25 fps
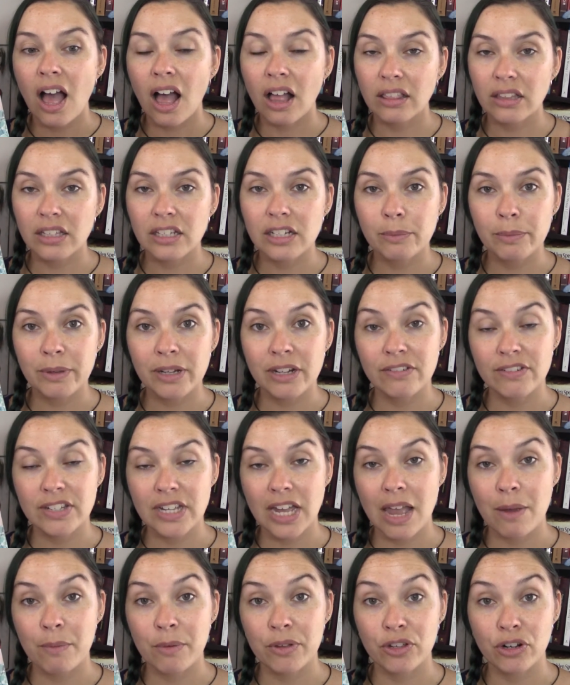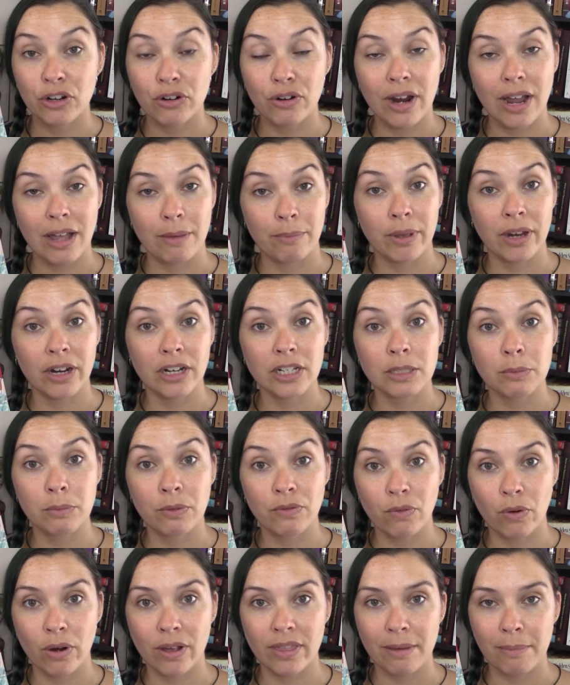a little bit of time with her grandparents
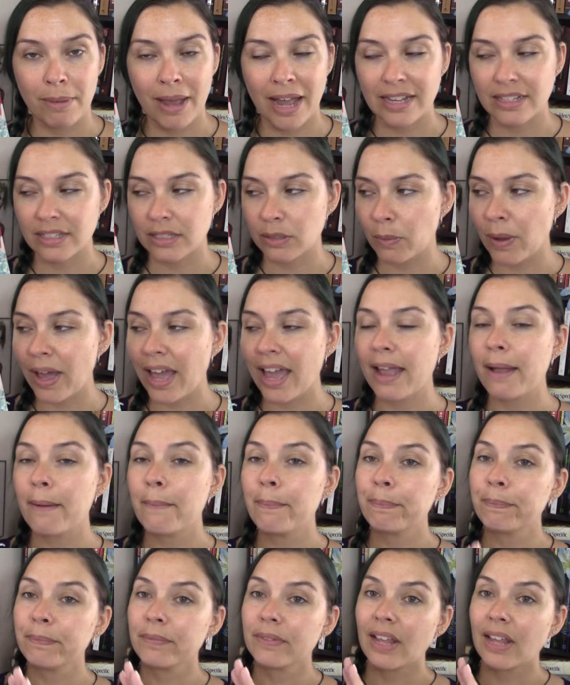before they passed away